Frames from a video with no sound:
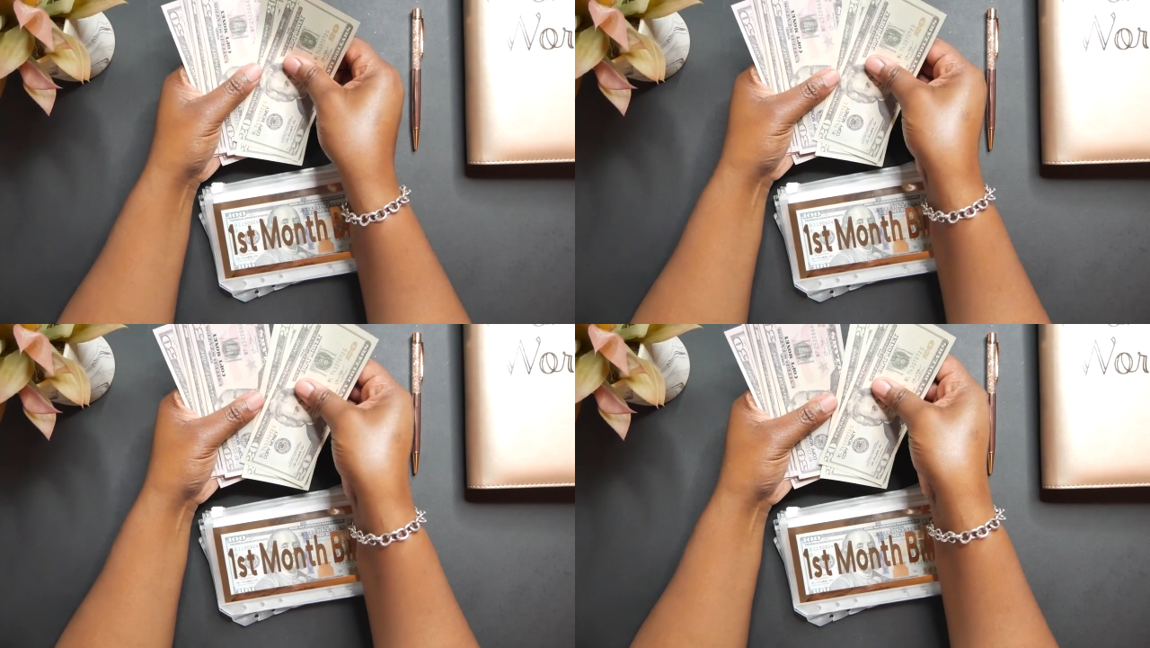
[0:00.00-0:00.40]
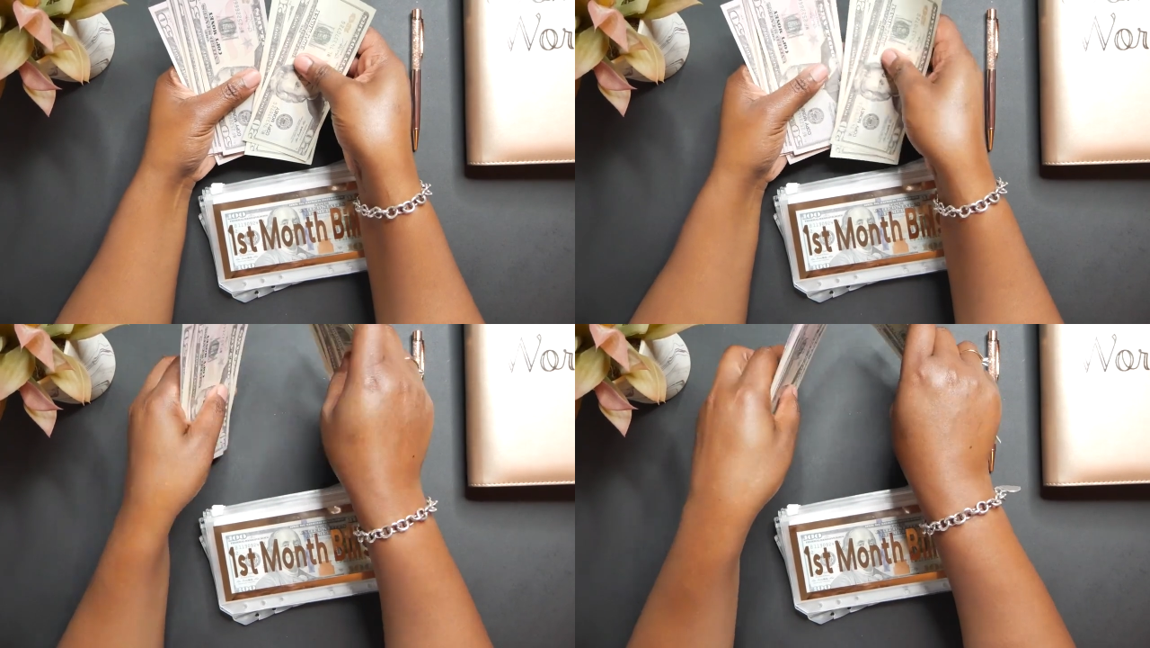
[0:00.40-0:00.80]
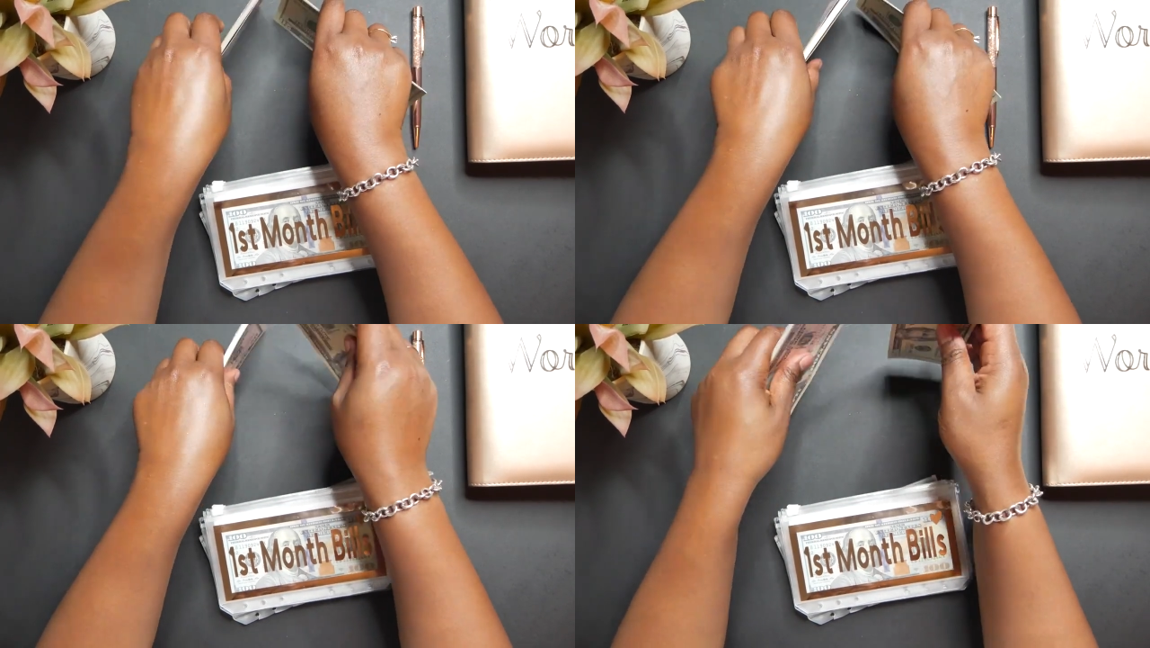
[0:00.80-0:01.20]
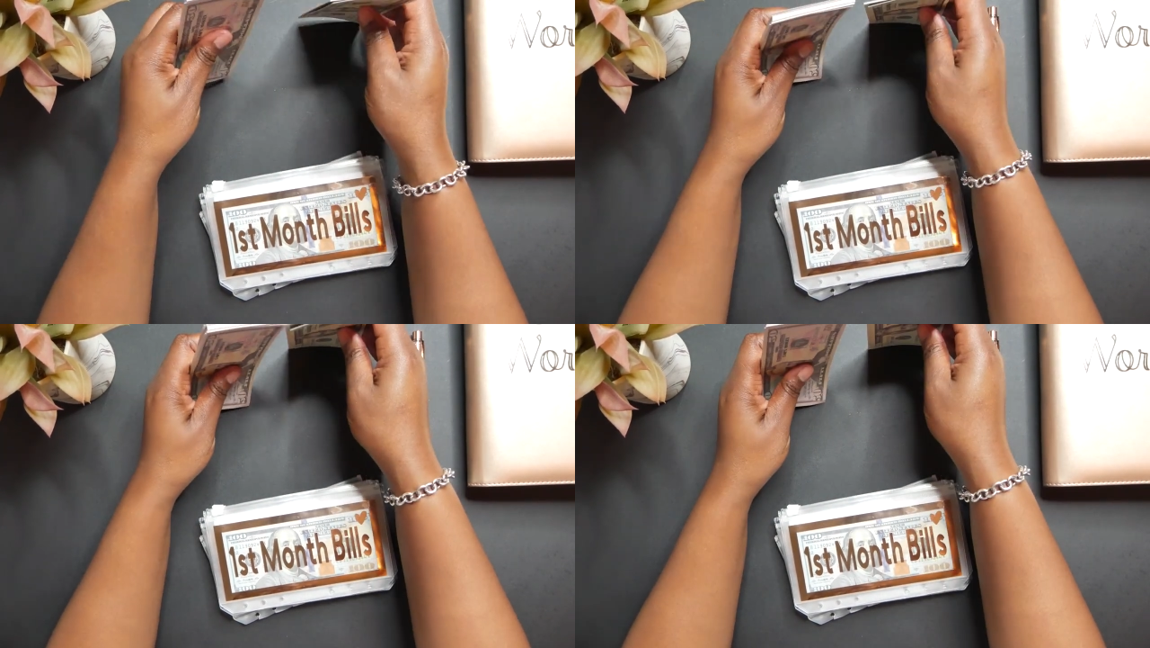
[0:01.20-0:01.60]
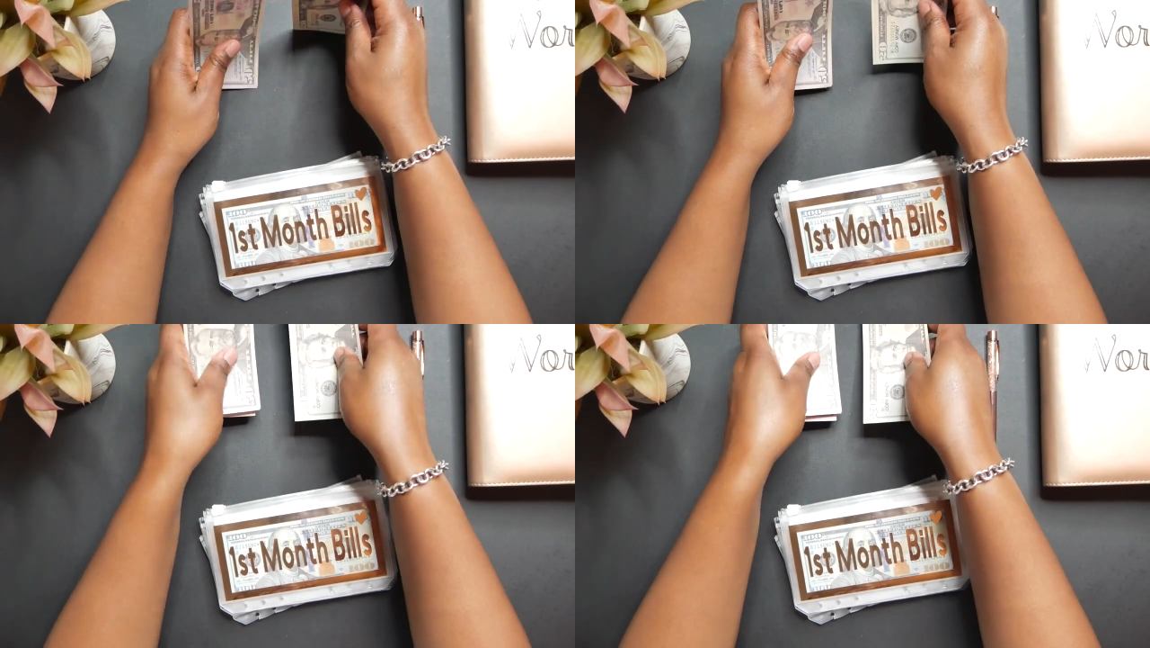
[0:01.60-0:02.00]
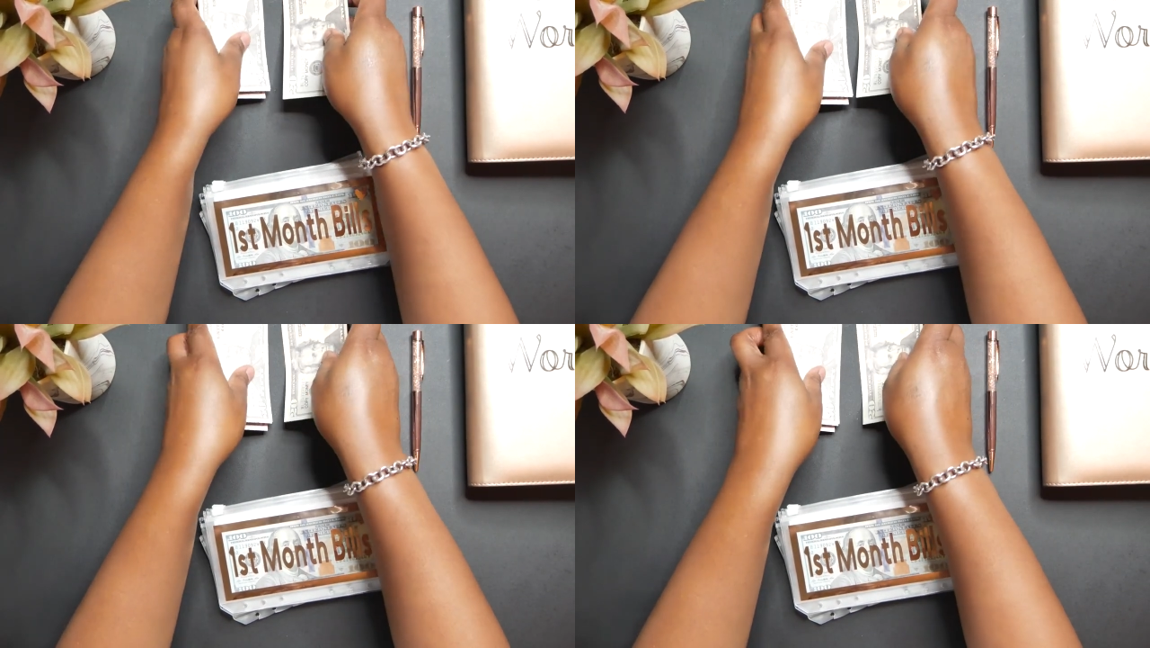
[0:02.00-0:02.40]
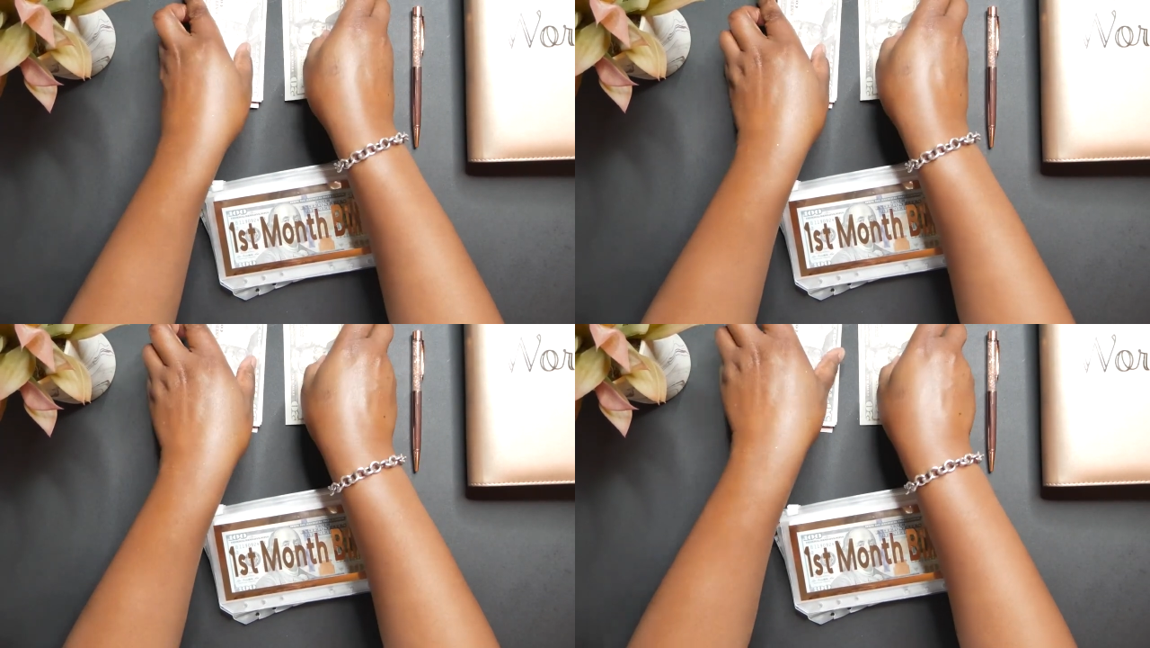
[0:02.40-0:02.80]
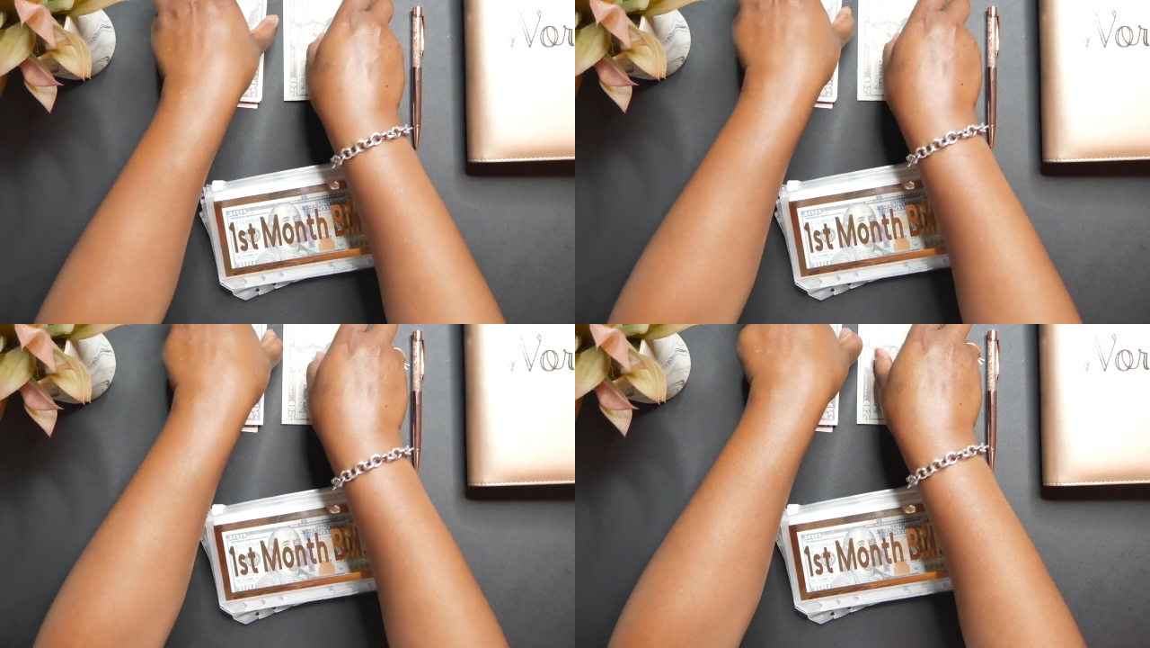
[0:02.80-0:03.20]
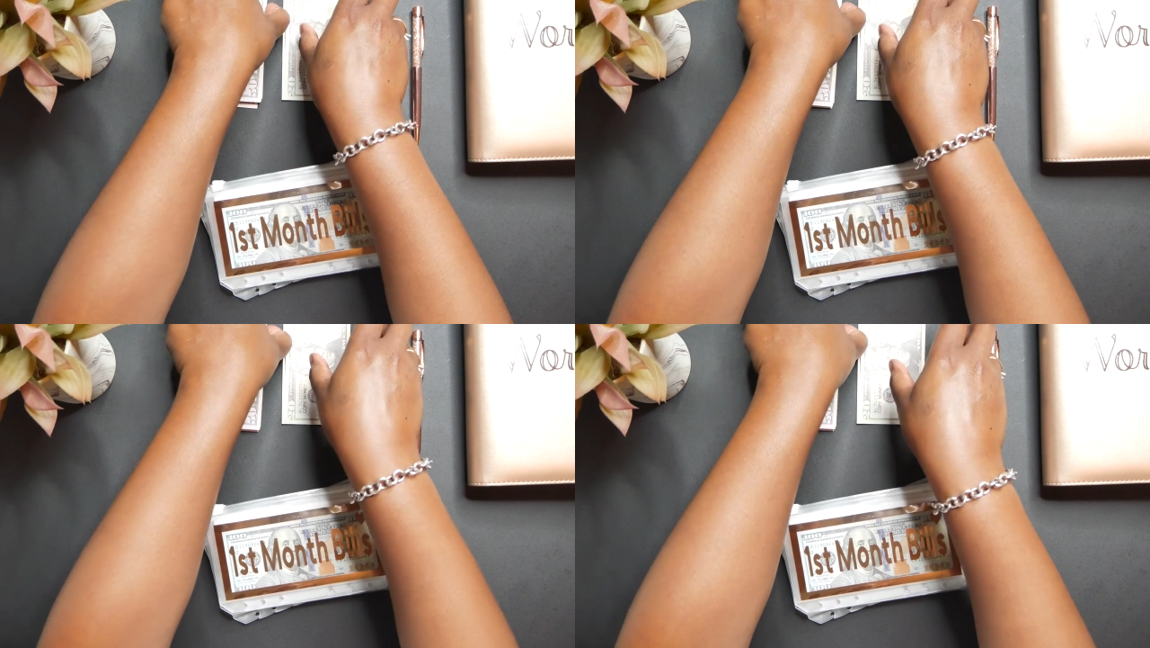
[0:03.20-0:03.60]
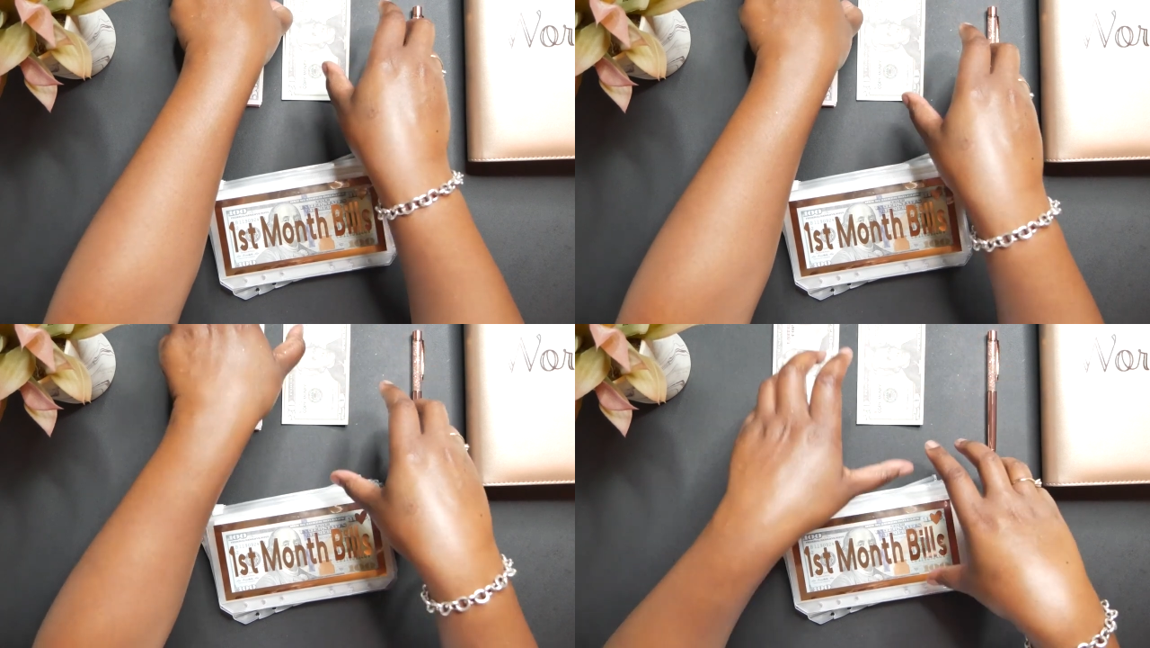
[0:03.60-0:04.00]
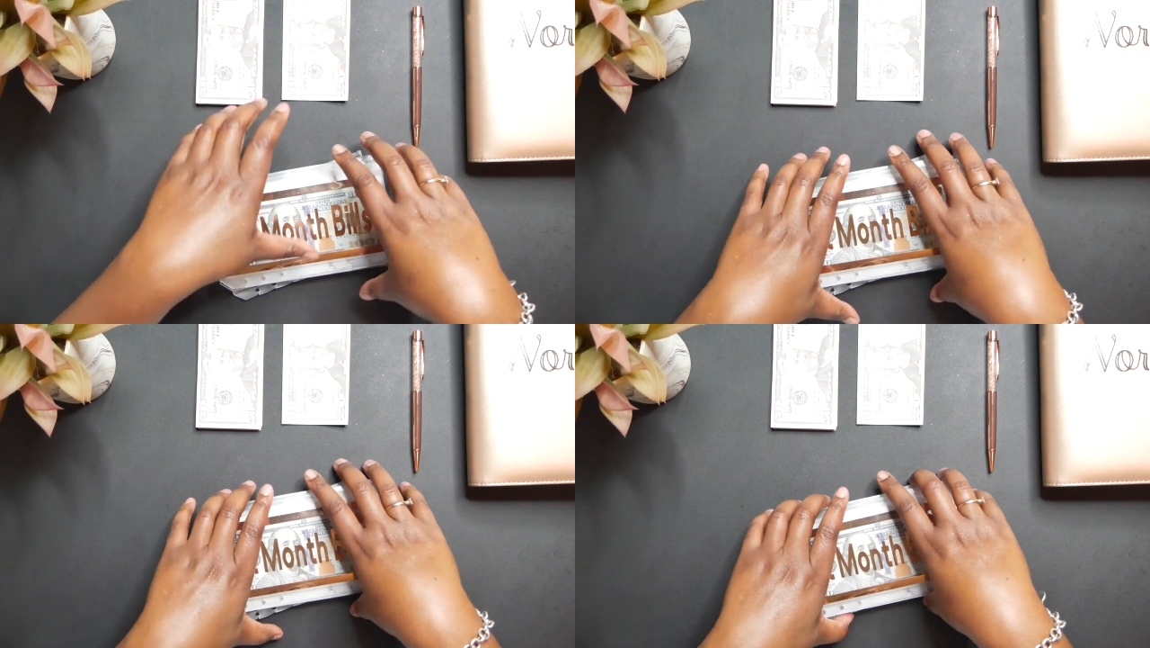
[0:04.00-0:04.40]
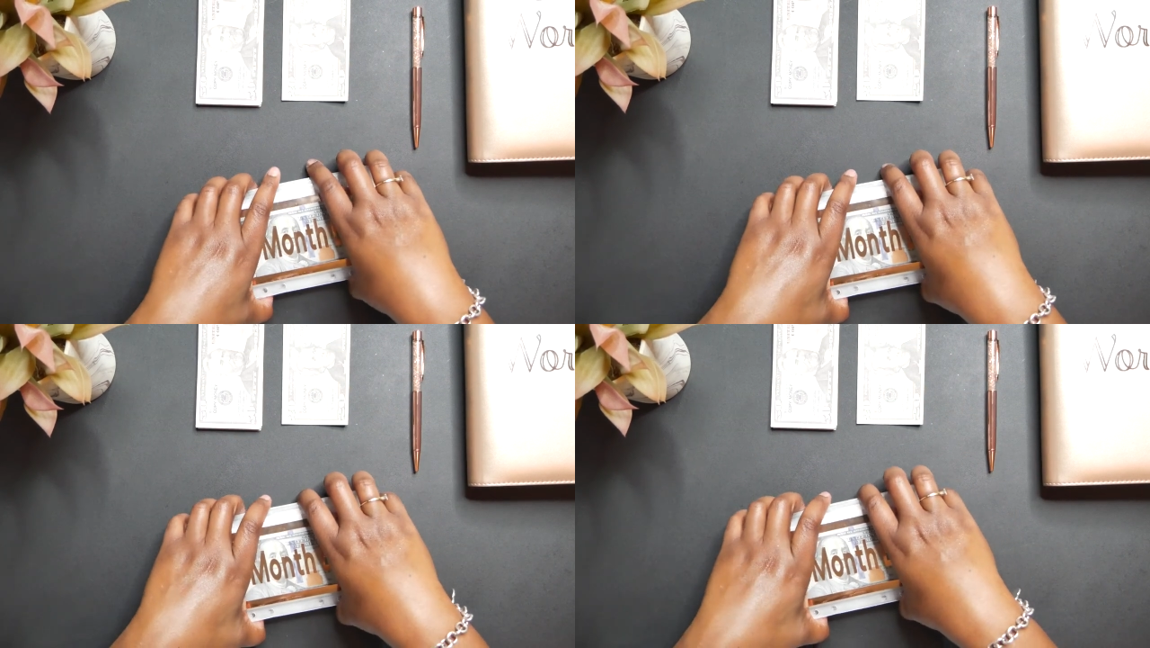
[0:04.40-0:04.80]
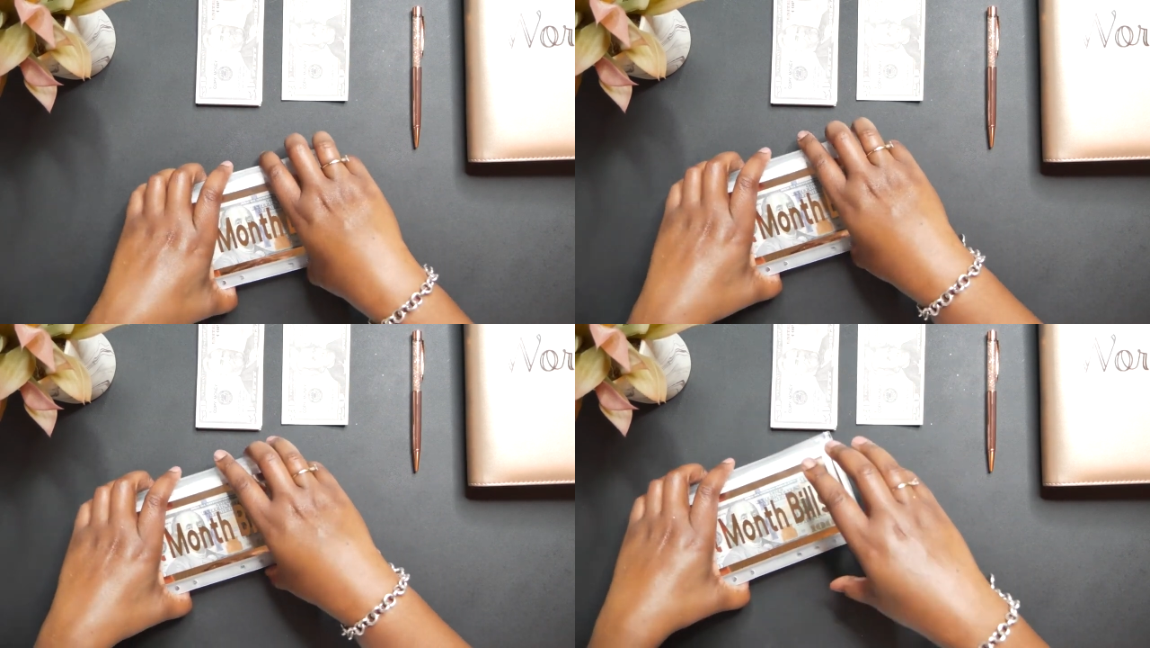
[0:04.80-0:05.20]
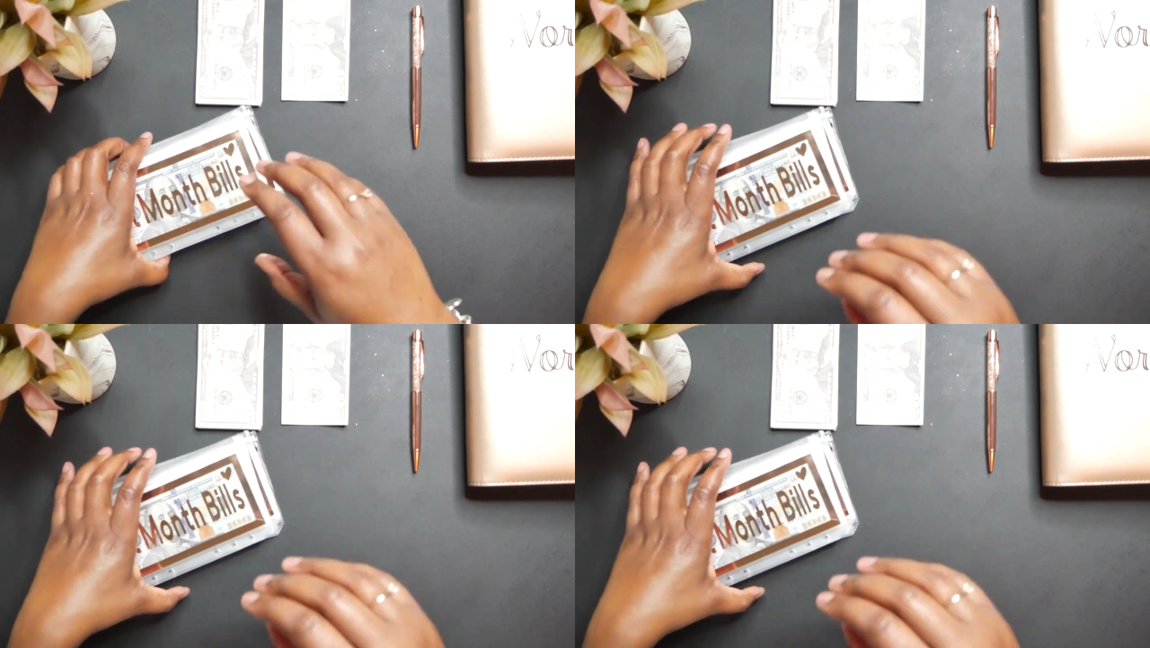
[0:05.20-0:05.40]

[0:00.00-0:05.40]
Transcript: (no speaker visible)